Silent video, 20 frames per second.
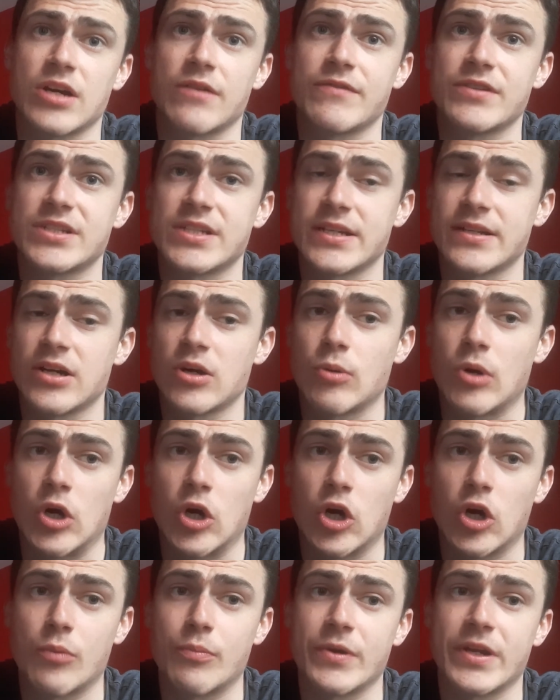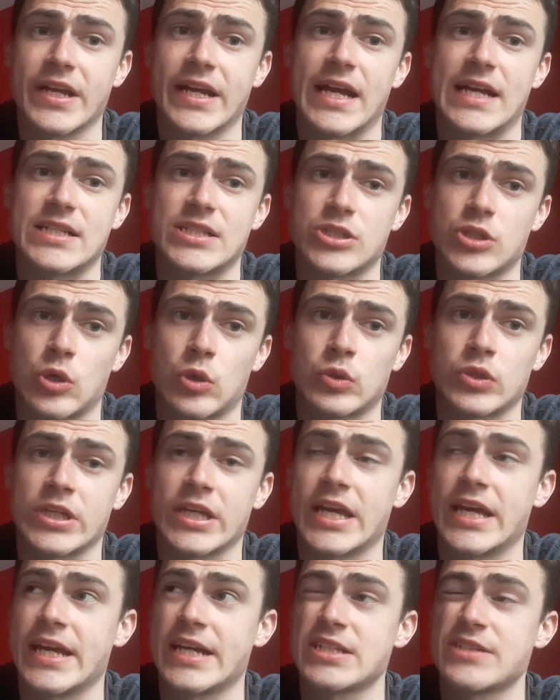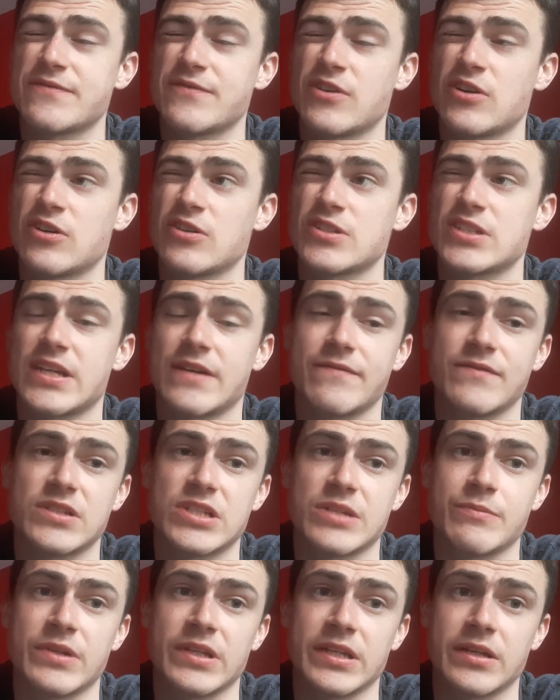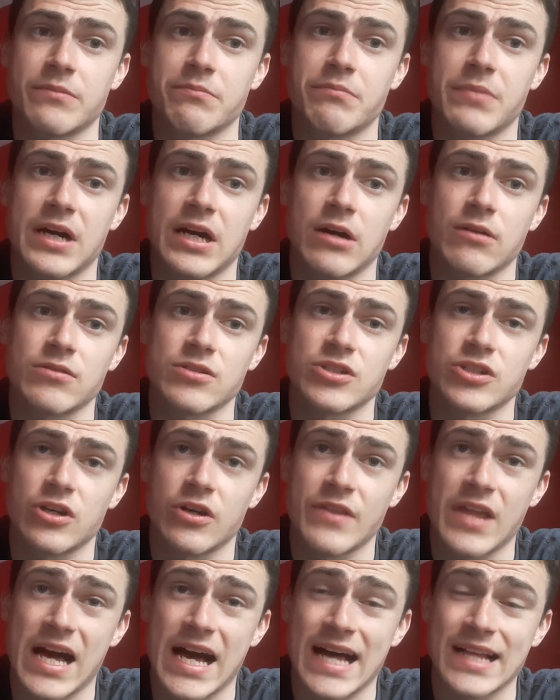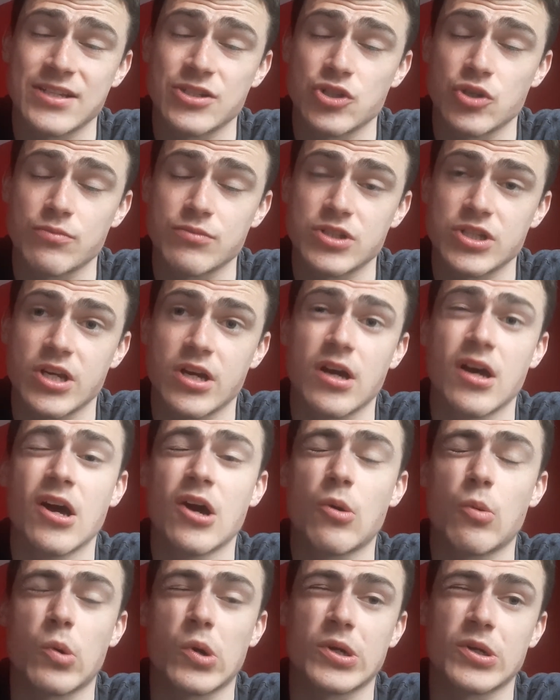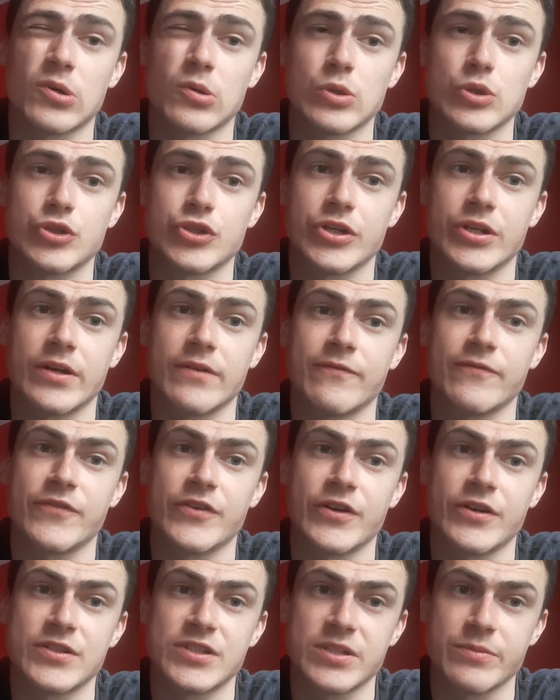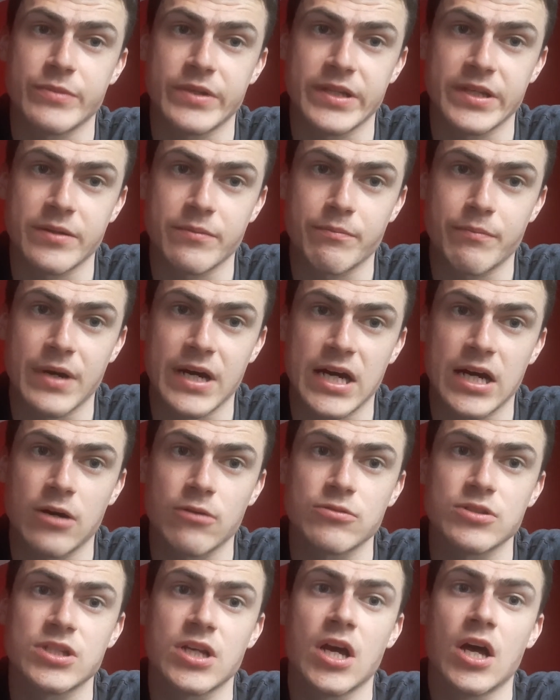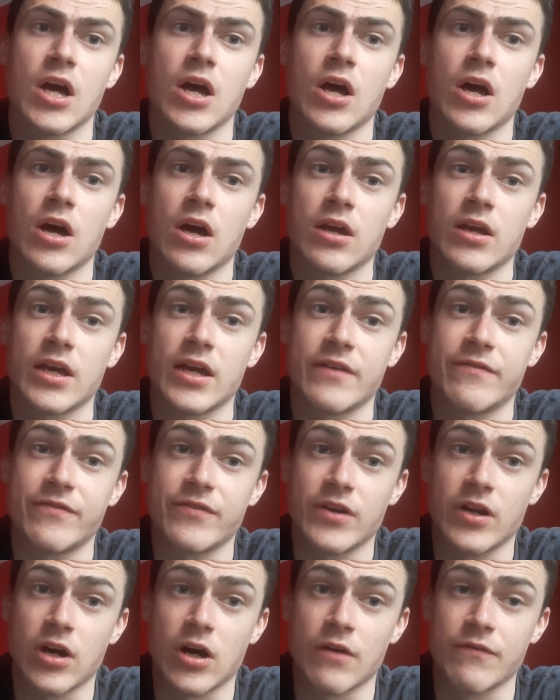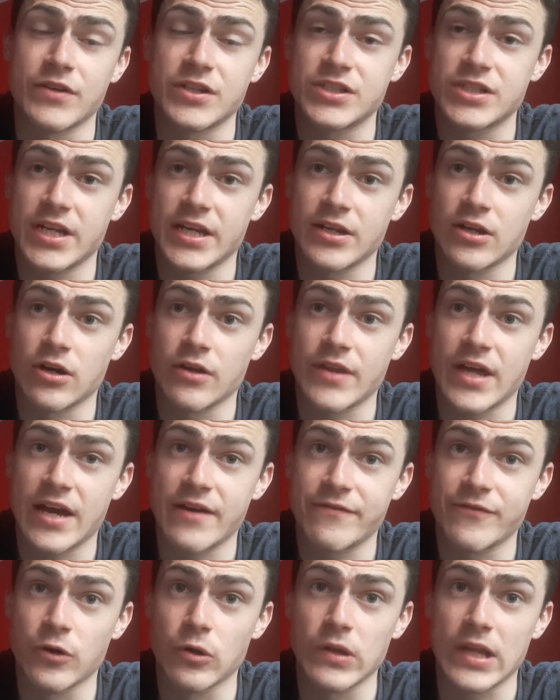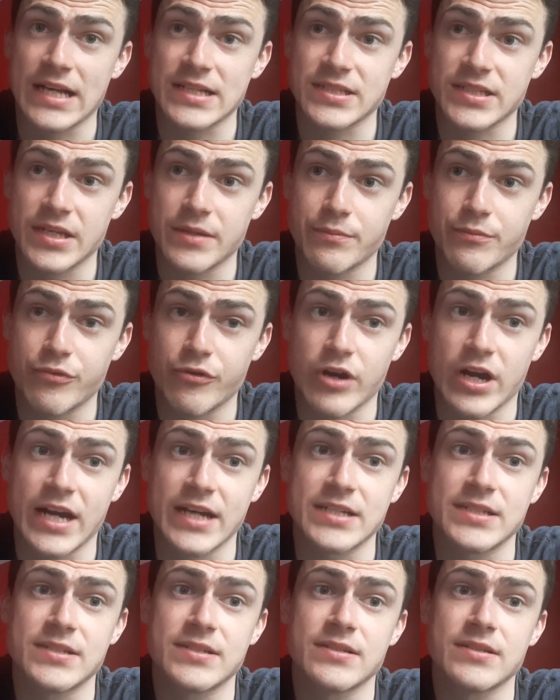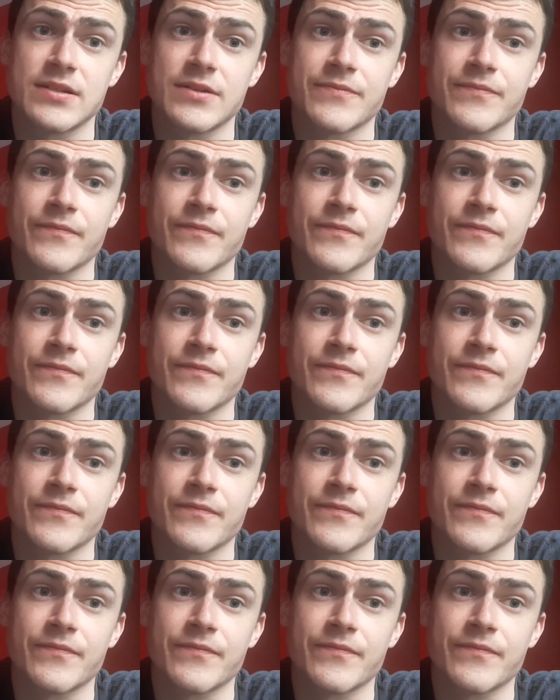obviously, you know, we're hoping to get Saul and Niguez for £70 million. So that adds up to £130 million. If obviously, you know, their full asking price,